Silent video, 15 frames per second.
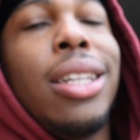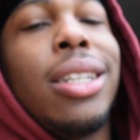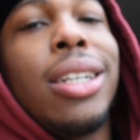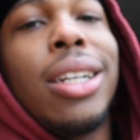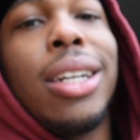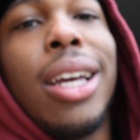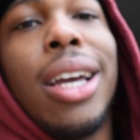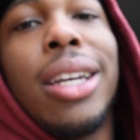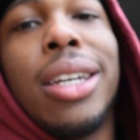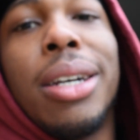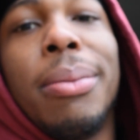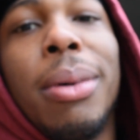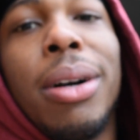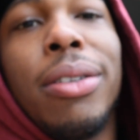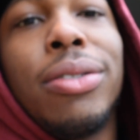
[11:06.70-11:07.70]
than that,
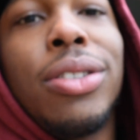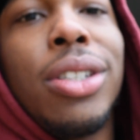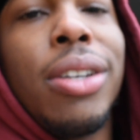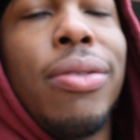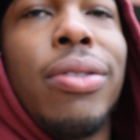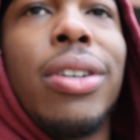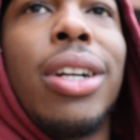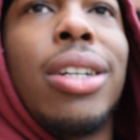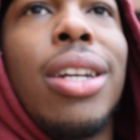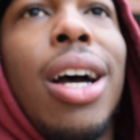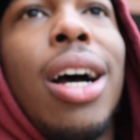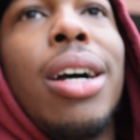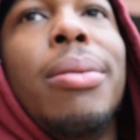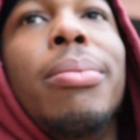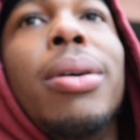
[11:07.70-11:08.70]
yeah, my shit finna
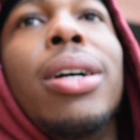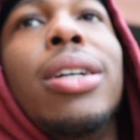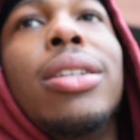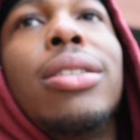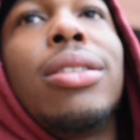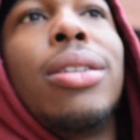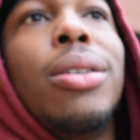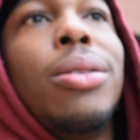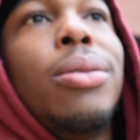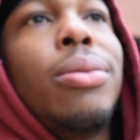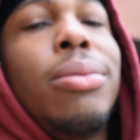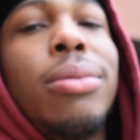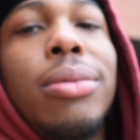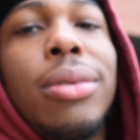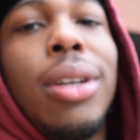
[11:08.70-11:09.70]
die, bruh. So,
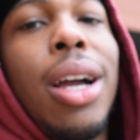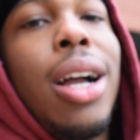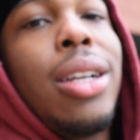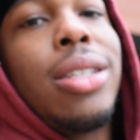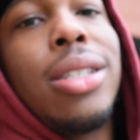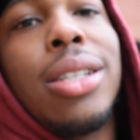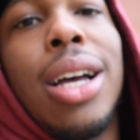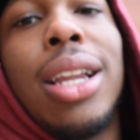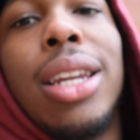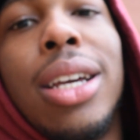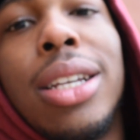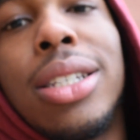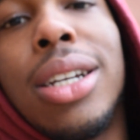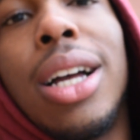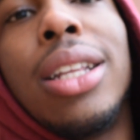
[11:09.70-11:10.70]
I just holler
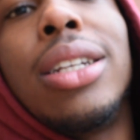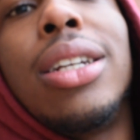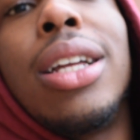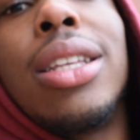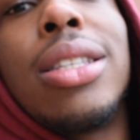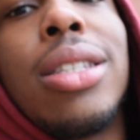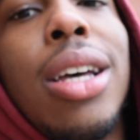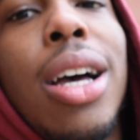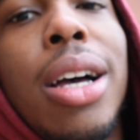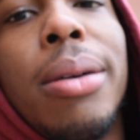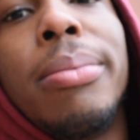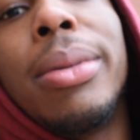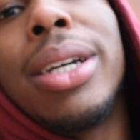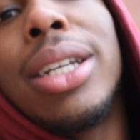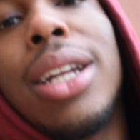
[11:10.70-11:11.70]
at y'all another
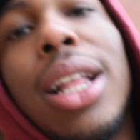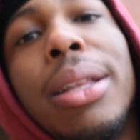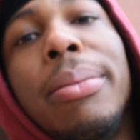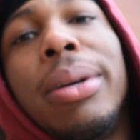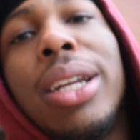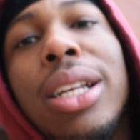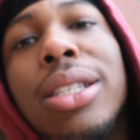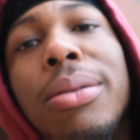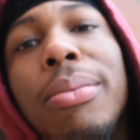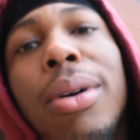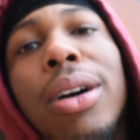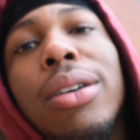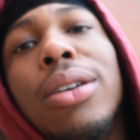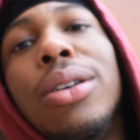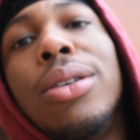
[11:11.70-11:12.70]
time. $1 million Monday
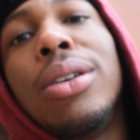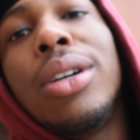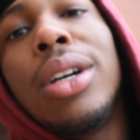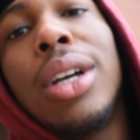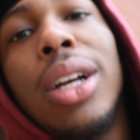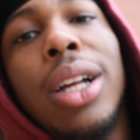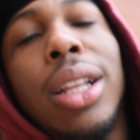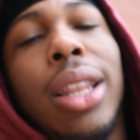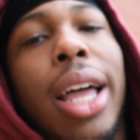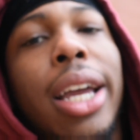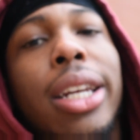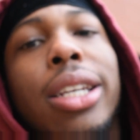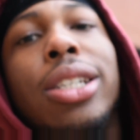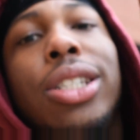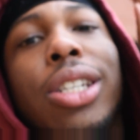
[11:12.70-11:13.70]
tomorrow.
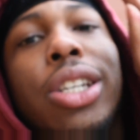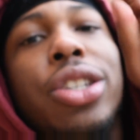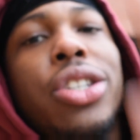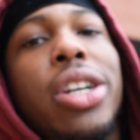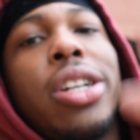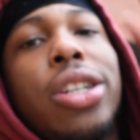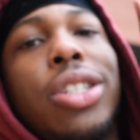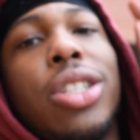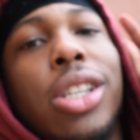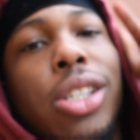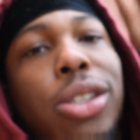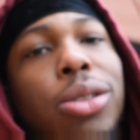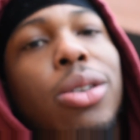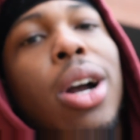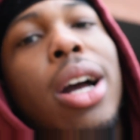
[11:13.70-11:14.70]
Like this shit, share this shit,
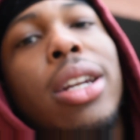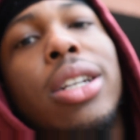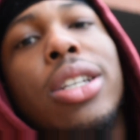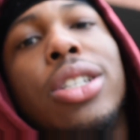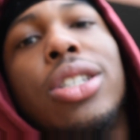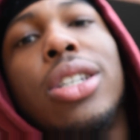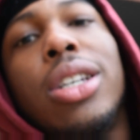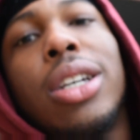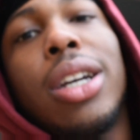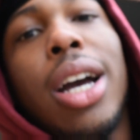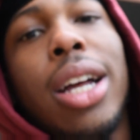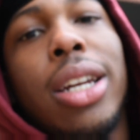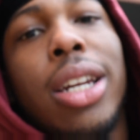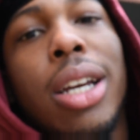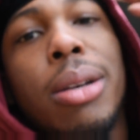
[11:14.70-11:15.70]
subscribe to this shit.
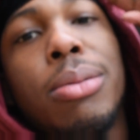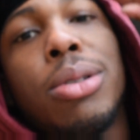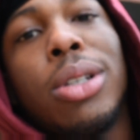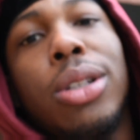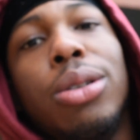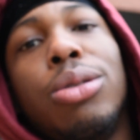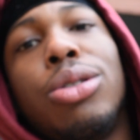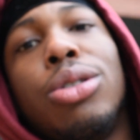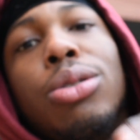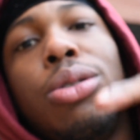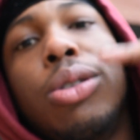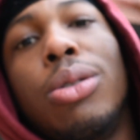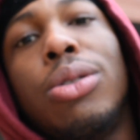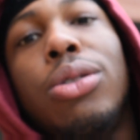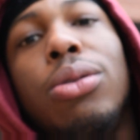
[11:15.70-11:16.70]
Goddamn, salute you,
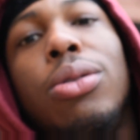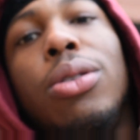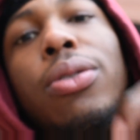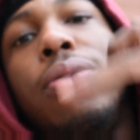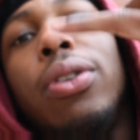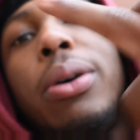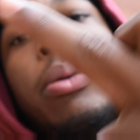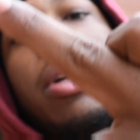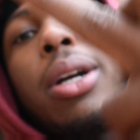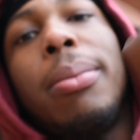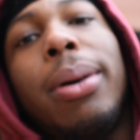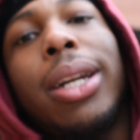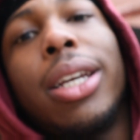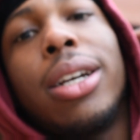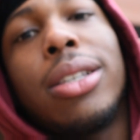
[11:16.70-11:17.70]
do what you do, fuck what
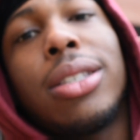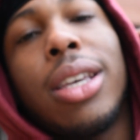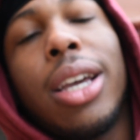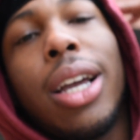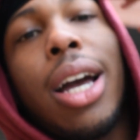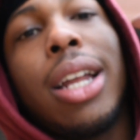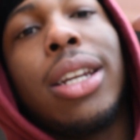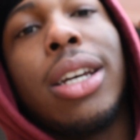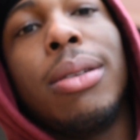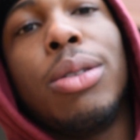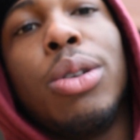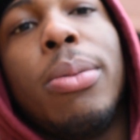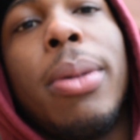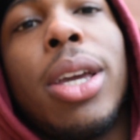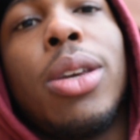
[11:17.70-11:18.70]
everybody else say. Goddamn,
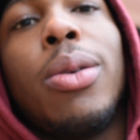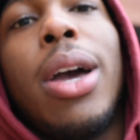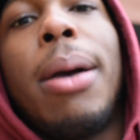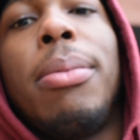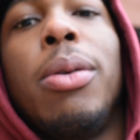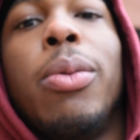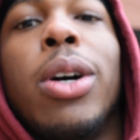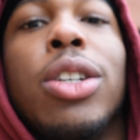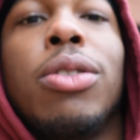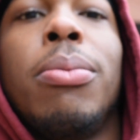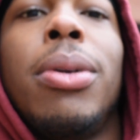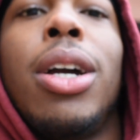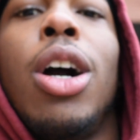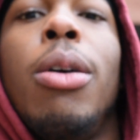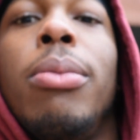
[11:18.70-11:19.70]
do what make you happy. Words
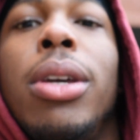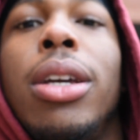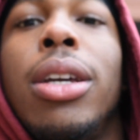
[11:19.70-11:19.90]
from big homie,